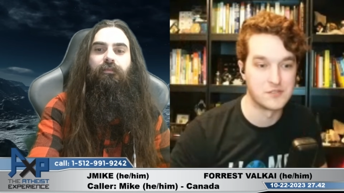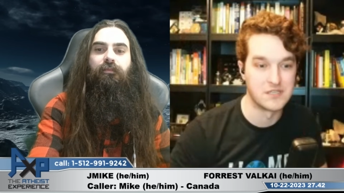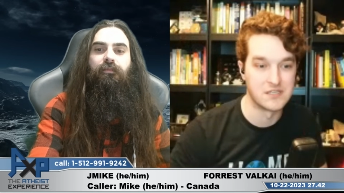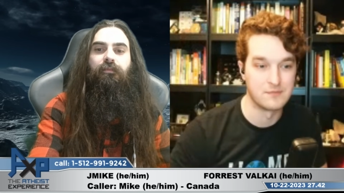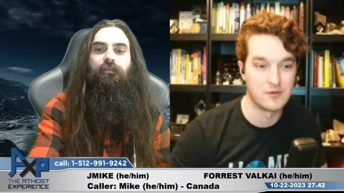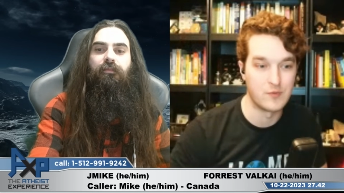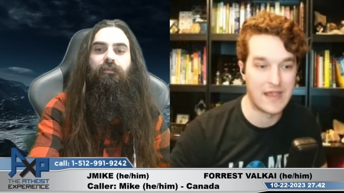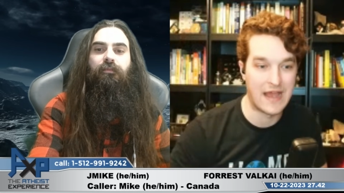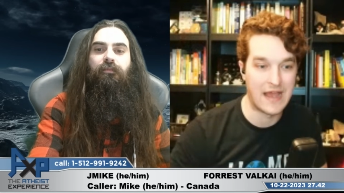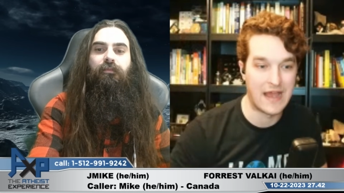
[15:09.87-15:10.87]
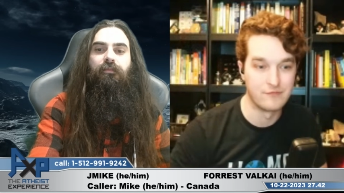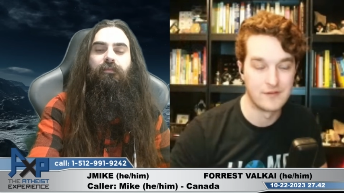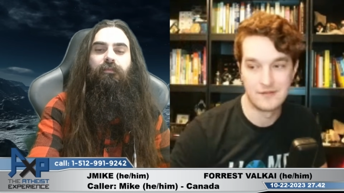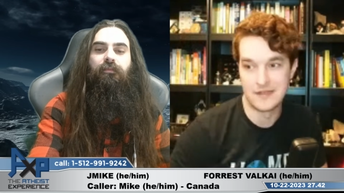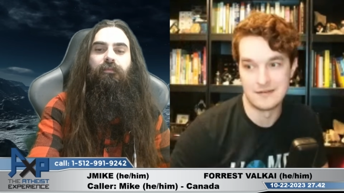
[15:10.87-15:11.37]
Speaker 1: okay. system that we have
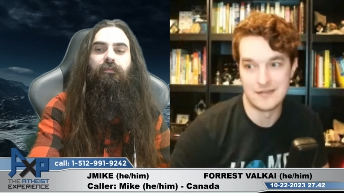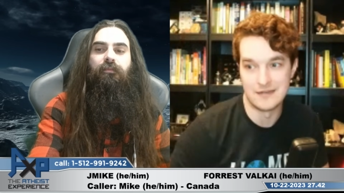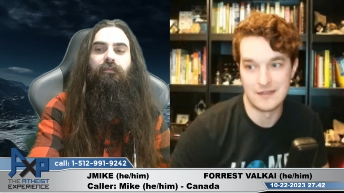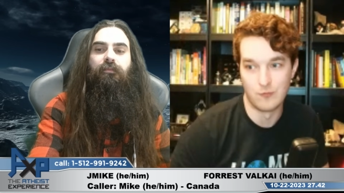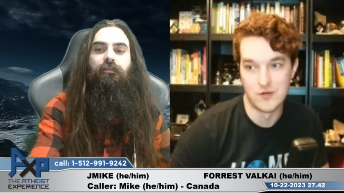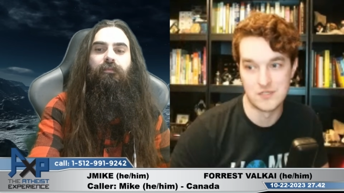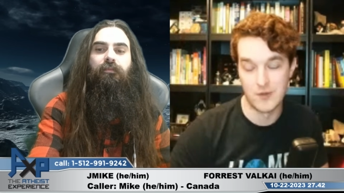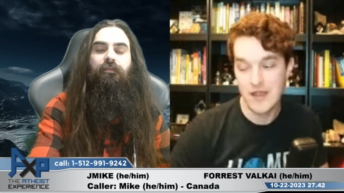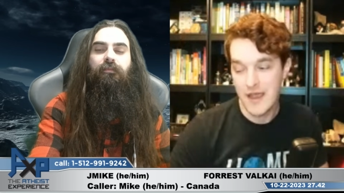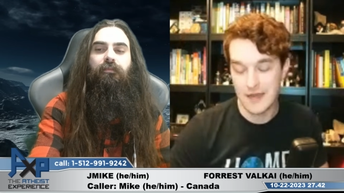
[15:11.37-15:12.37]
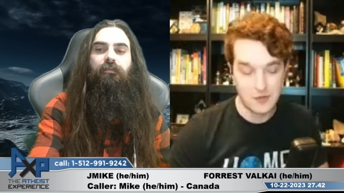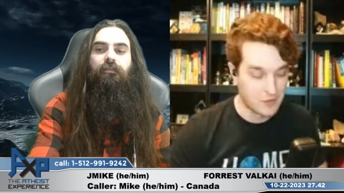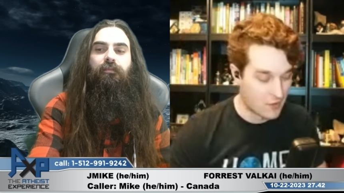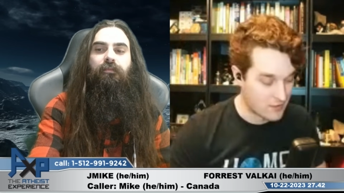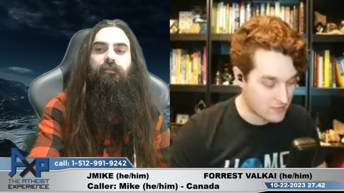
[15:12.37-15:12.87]
it, it, it works its way. And you
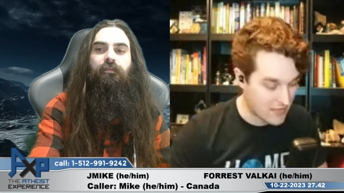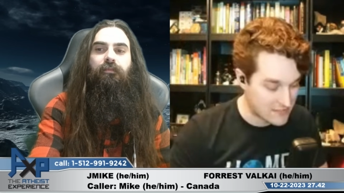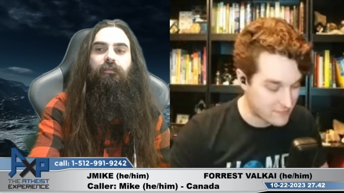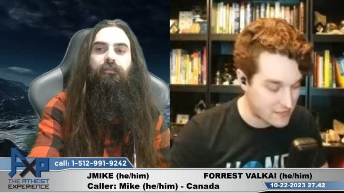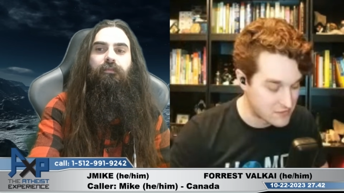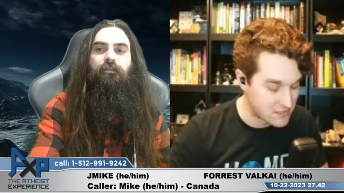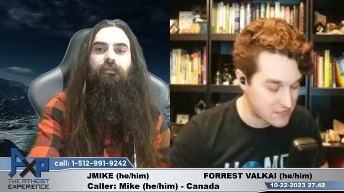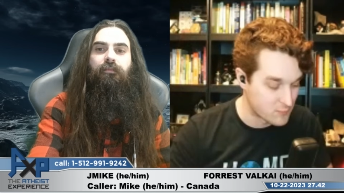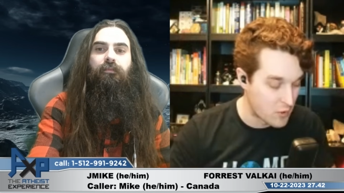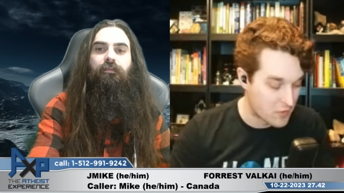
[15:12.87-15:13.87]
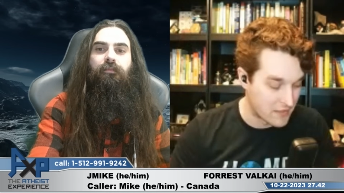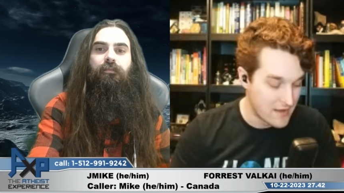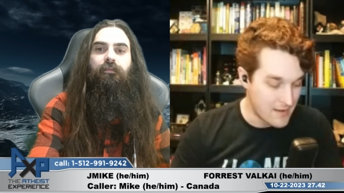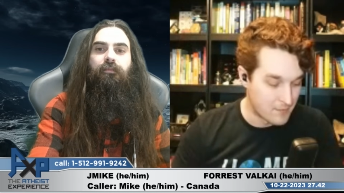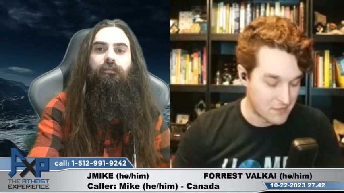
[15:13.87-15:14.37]
could argue the classification system is broken,
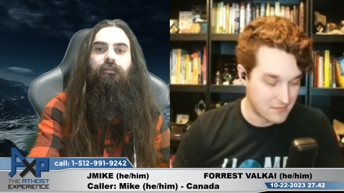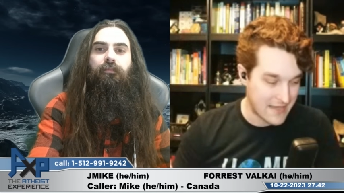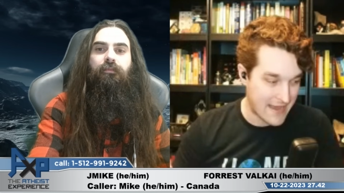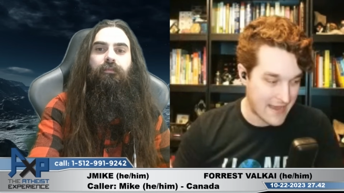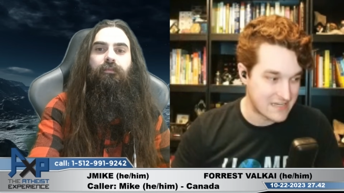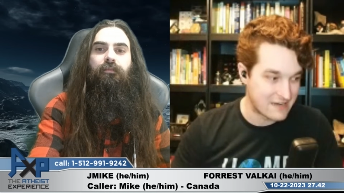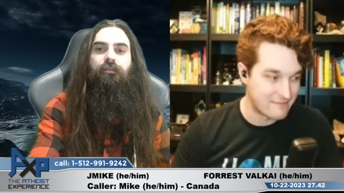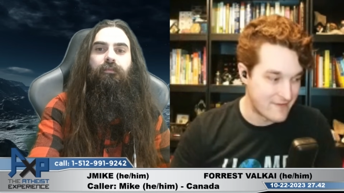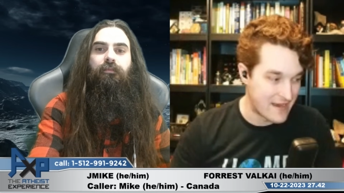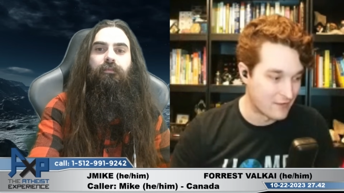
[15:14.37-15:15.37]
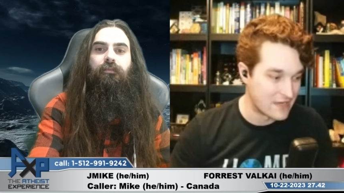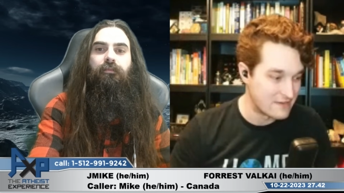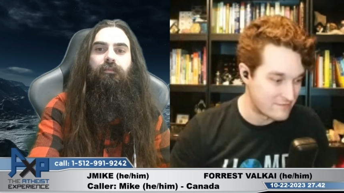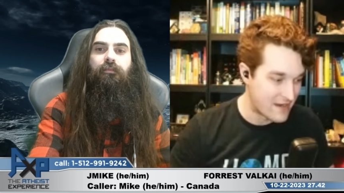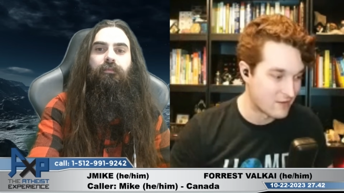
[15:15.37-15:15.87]
but that is a very,
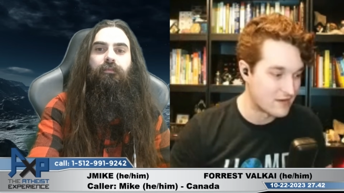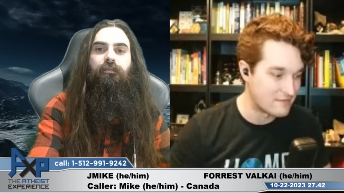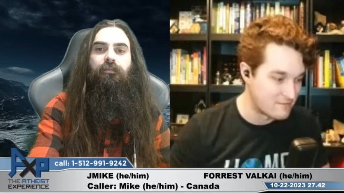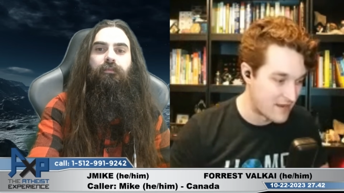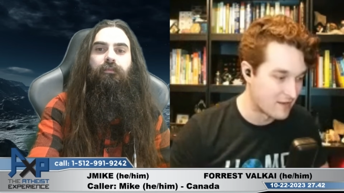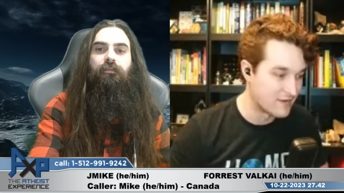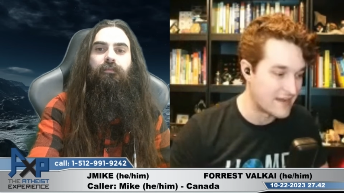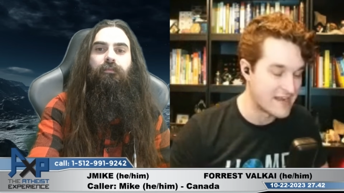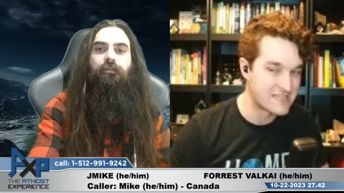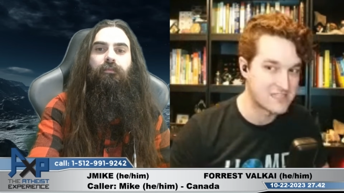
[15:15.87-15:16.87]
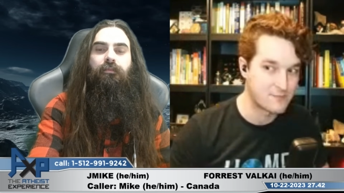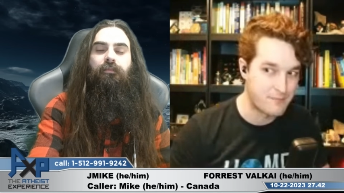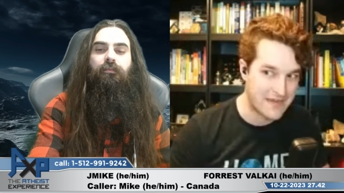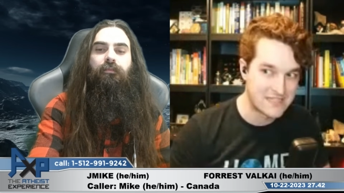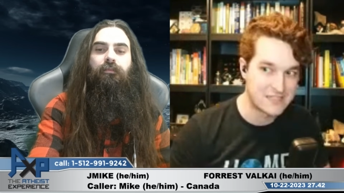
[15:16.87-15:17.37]
very, very
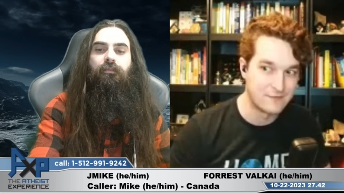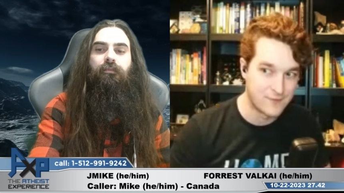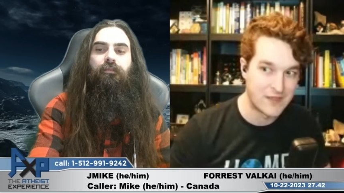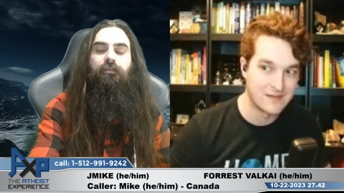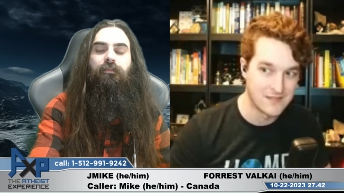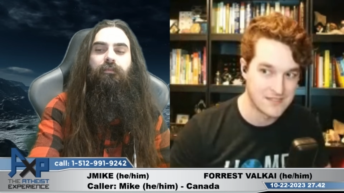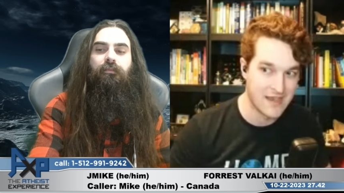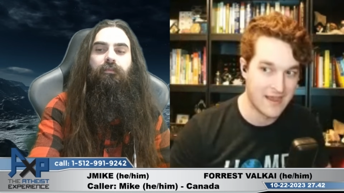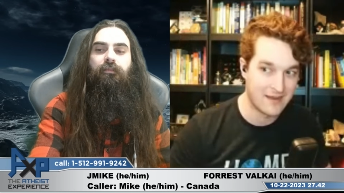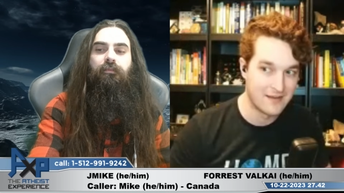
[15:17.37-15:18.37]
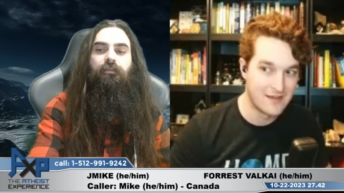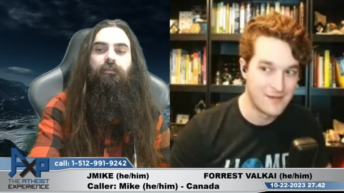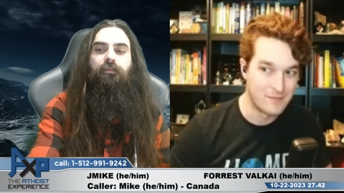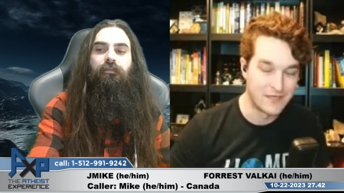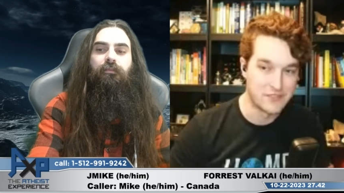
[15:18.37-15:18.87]
expensive thing to say
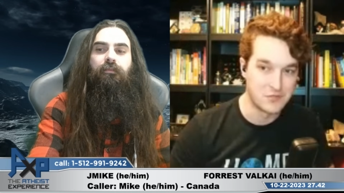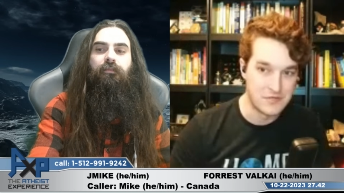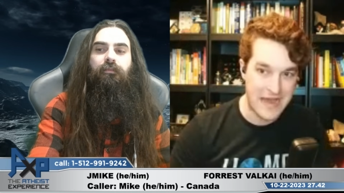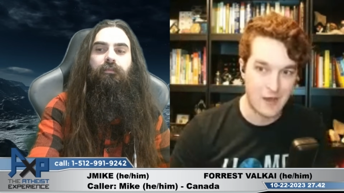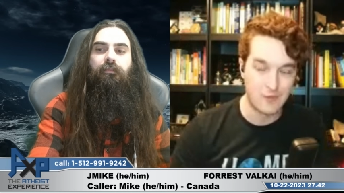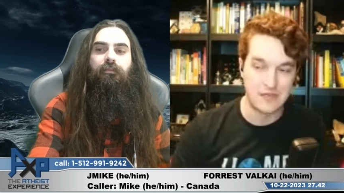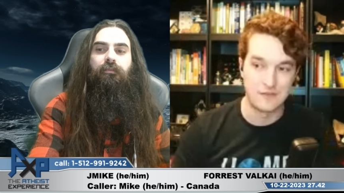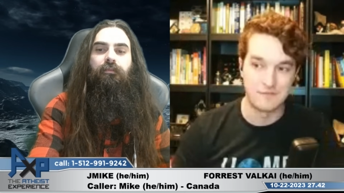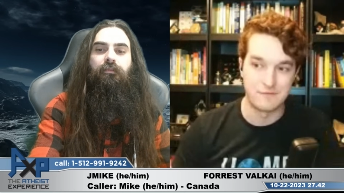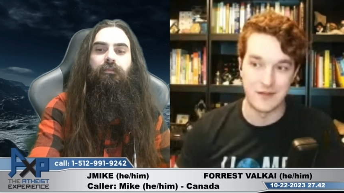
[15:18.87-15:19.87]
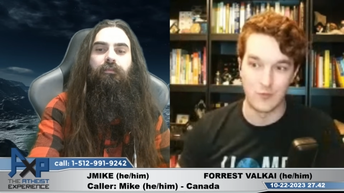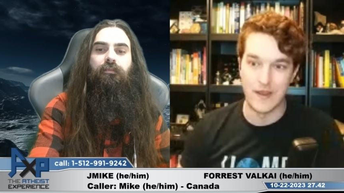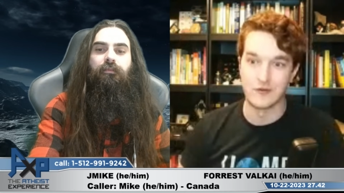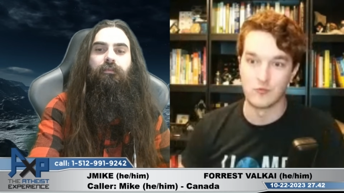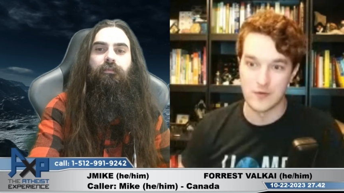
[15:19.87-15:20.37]
because you now need to find a
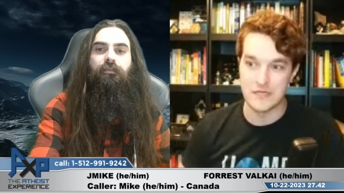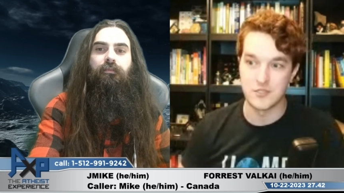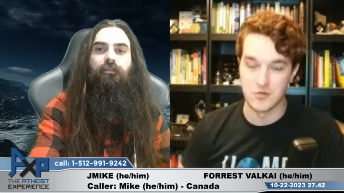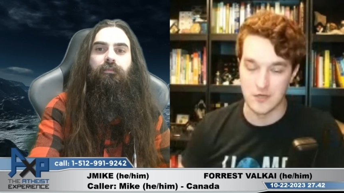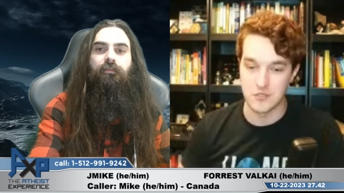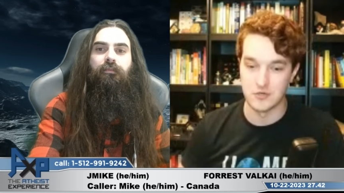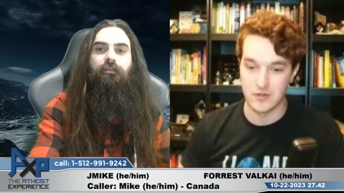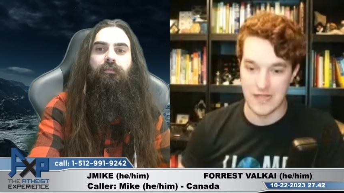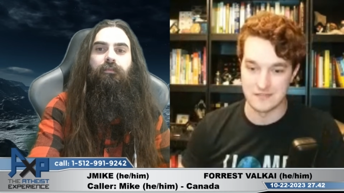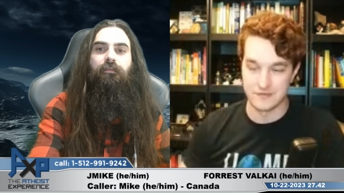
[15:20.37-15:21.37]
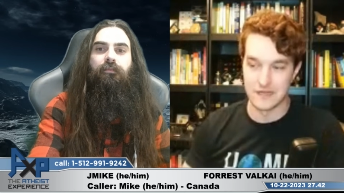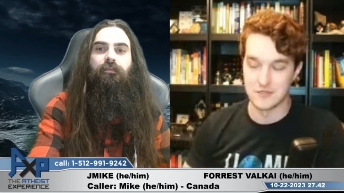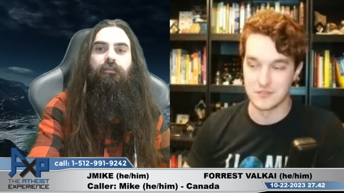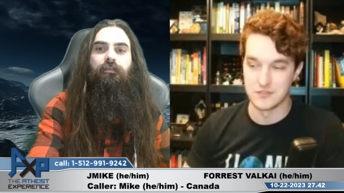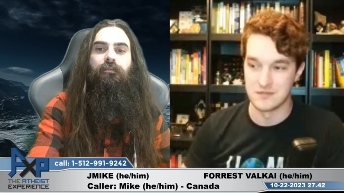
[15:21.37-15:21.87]
way to restructure a
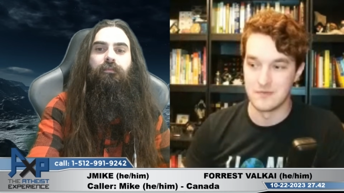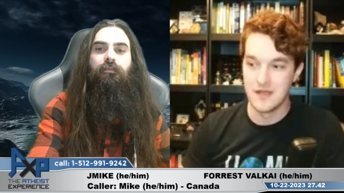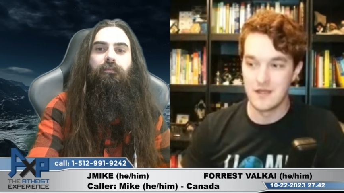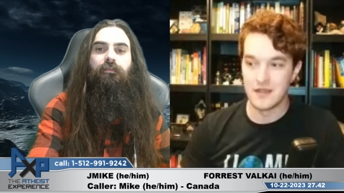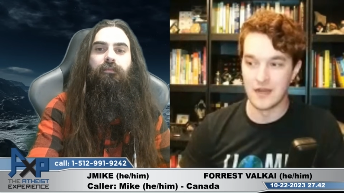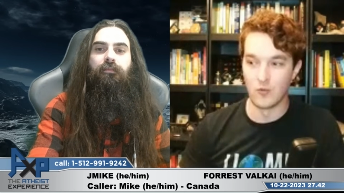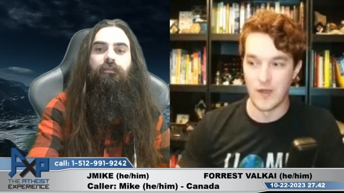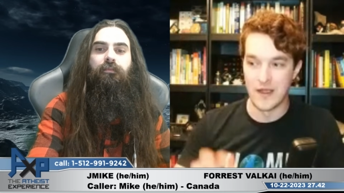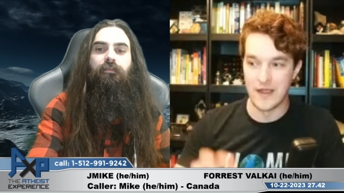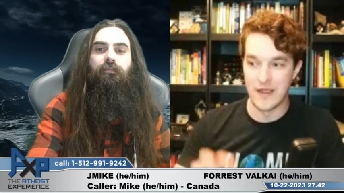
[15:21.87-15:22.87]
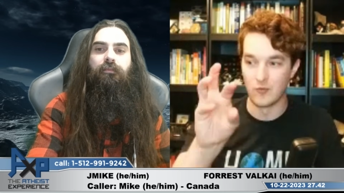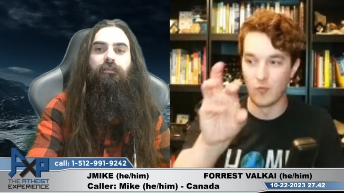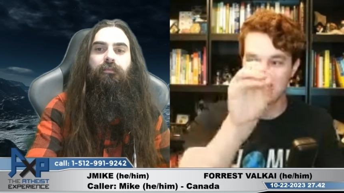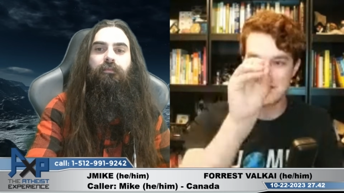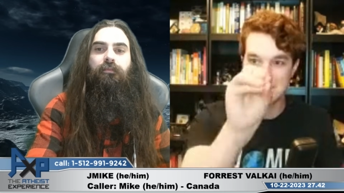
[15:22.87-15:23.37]
classification system in a way that
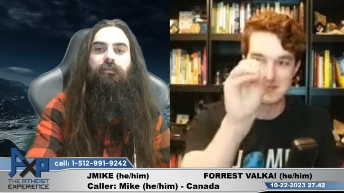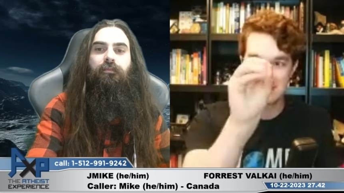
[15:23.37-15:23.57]
works